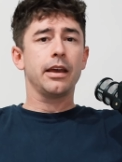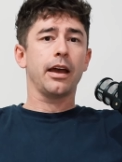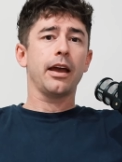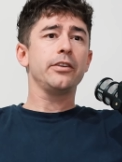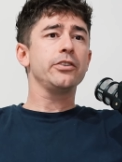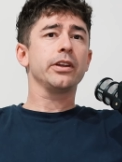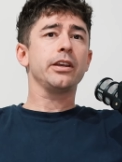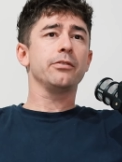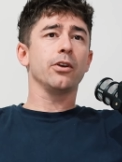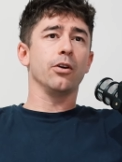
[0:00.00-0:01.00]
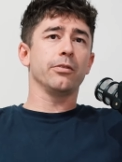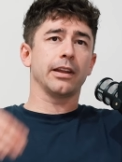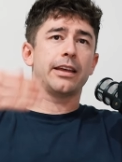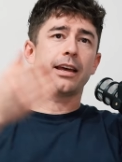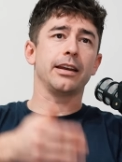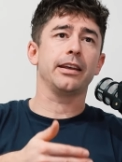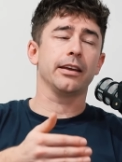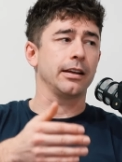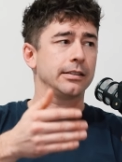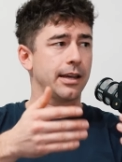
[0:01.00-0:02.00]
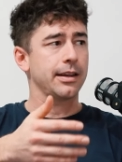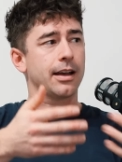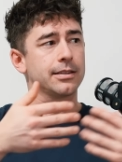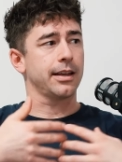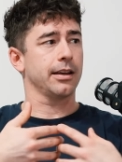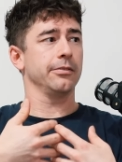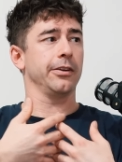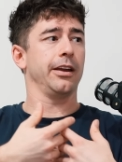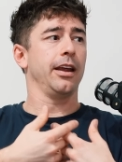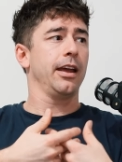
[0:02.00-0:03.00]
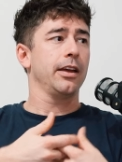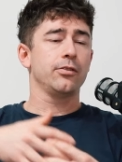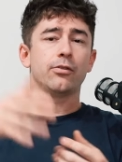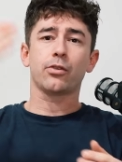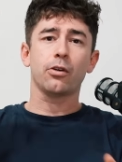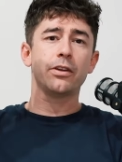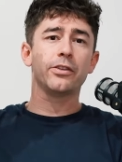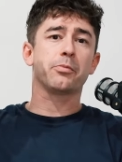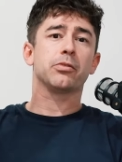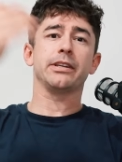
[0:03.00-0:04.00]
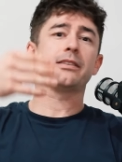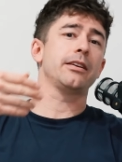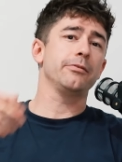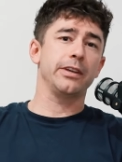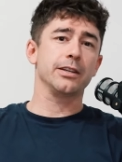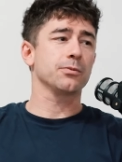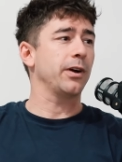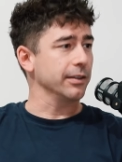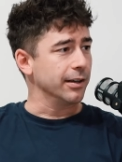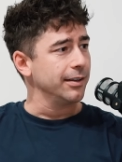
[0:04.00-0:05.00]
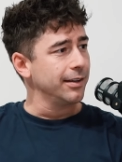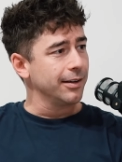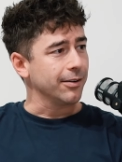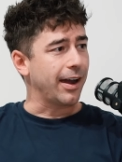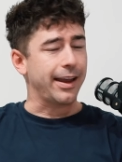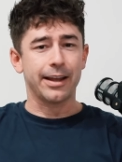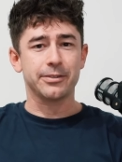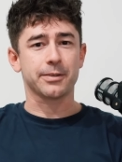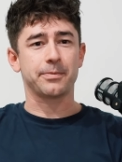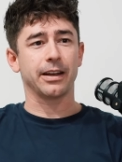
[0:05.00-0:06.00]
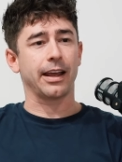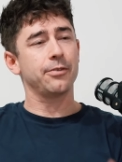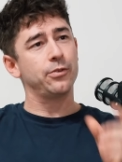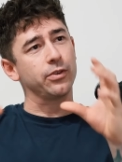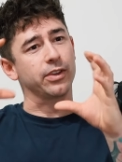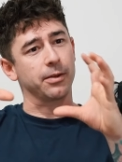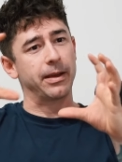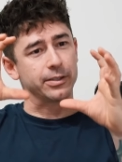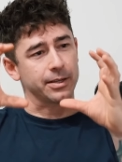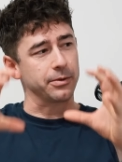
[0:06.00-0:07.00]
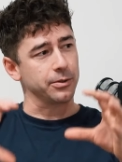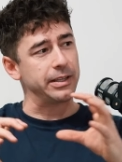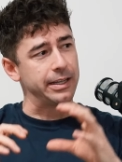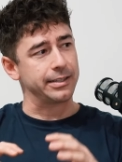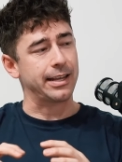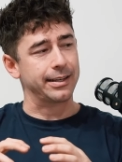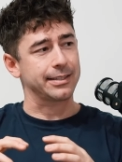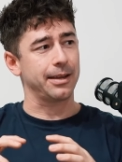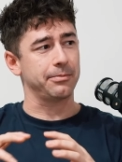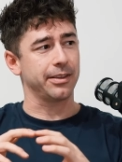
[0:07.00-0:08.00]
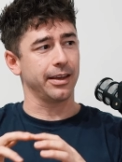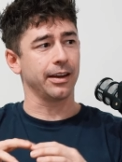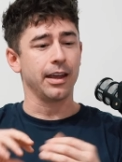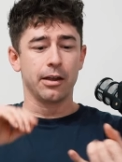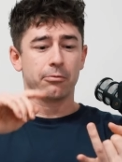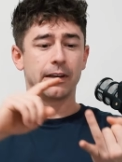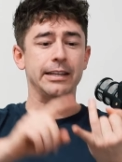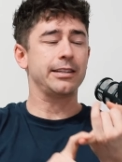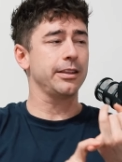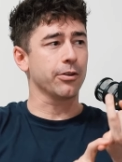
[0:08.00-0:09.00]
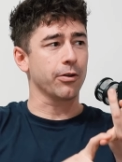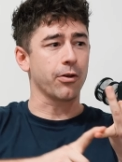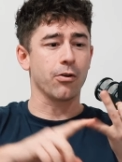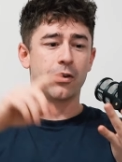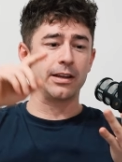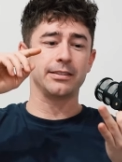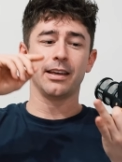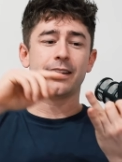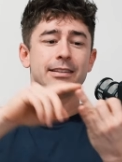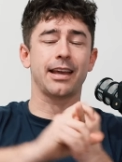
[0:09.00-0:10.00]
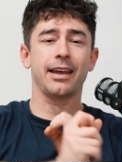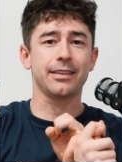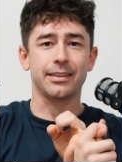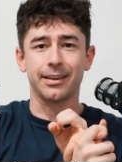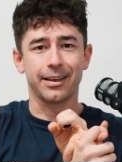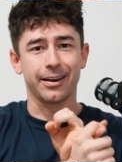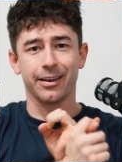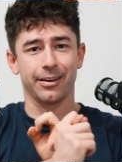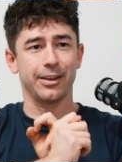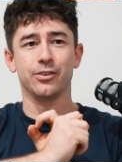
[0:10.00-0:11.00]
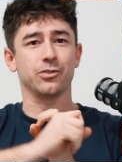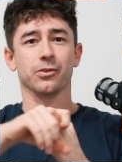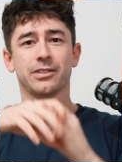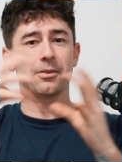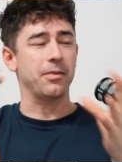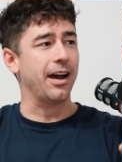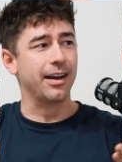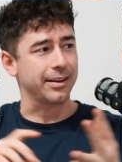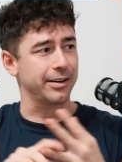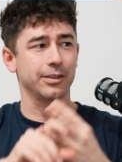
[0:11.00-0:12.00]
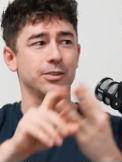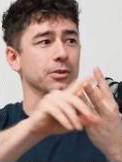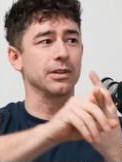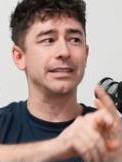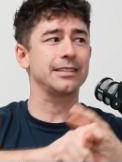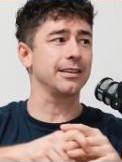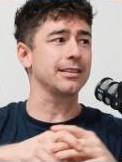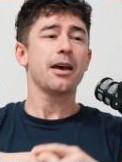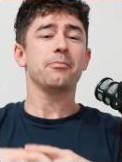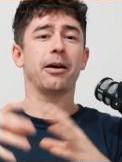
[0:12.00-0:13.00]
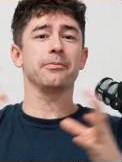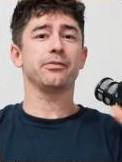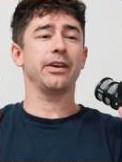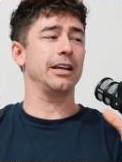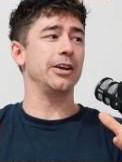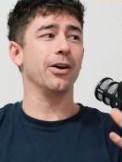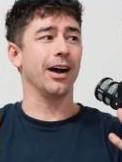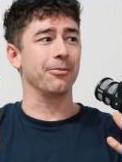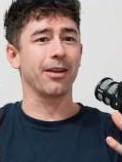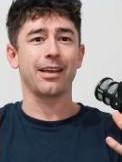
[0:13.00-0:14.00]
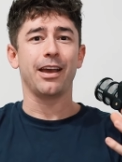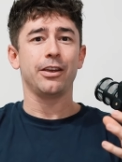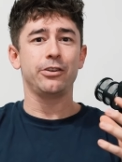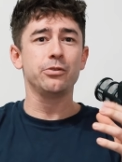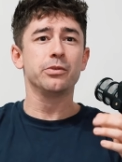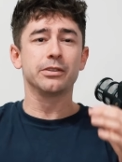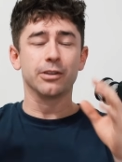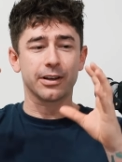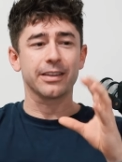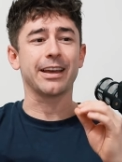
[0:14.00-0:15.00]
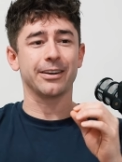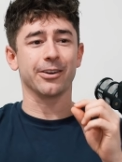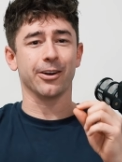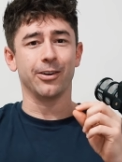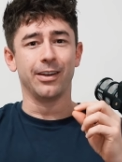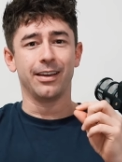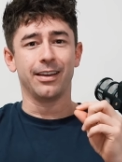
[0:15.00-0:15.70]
Yeah, and you could even overlay that again, like take us out of it. Throw in the president of Venezuela, right? And just be like, if you think about someone doing the exact same thing, releasing their own coins, saying that they're going to endorse the marketing and do all these things, pump the value up, like you would look at that and go,